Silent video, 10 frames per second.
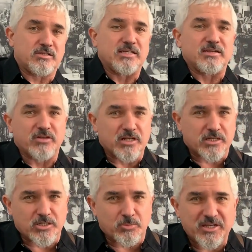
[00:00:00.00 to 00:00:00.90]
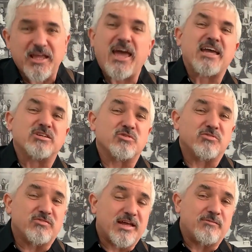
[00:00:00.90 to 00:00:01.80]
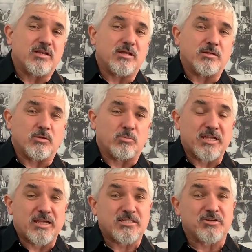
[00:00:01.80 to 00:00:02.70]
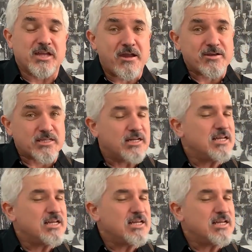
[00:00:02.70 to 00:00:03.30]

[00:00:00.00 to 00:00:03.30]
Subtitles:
to give it a little bit of extra flavor, a little bit of extra character.